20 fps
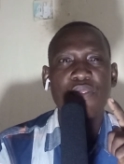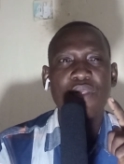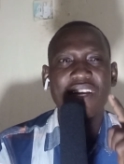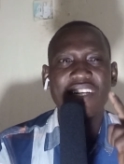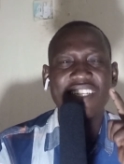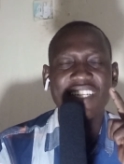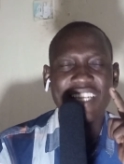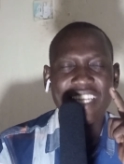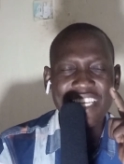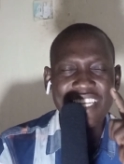
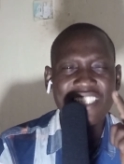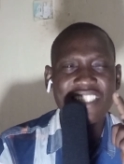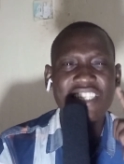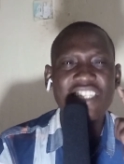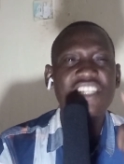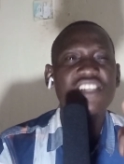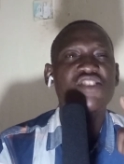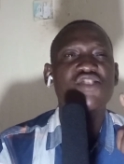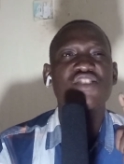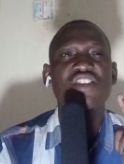that his
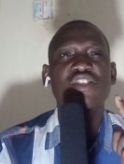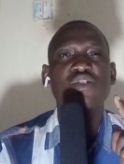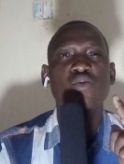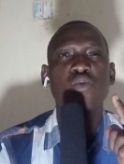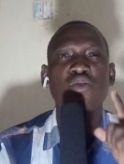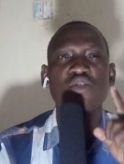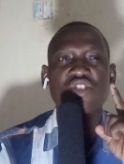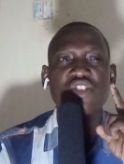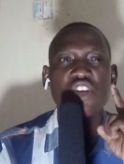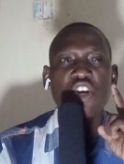interest
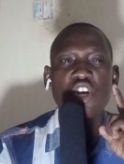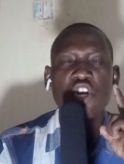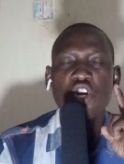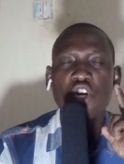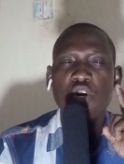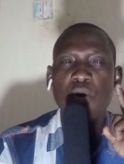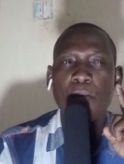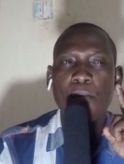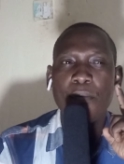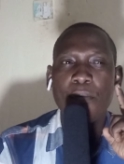was
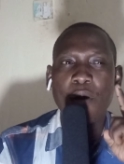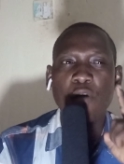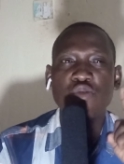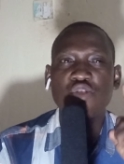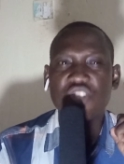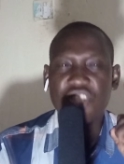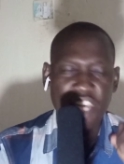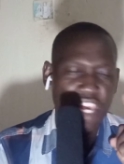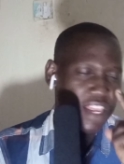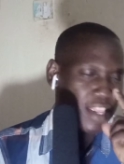
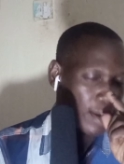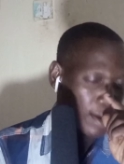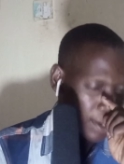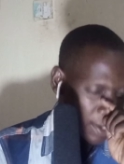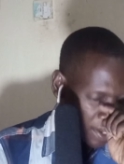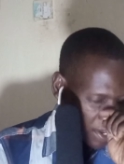Mount Kenya.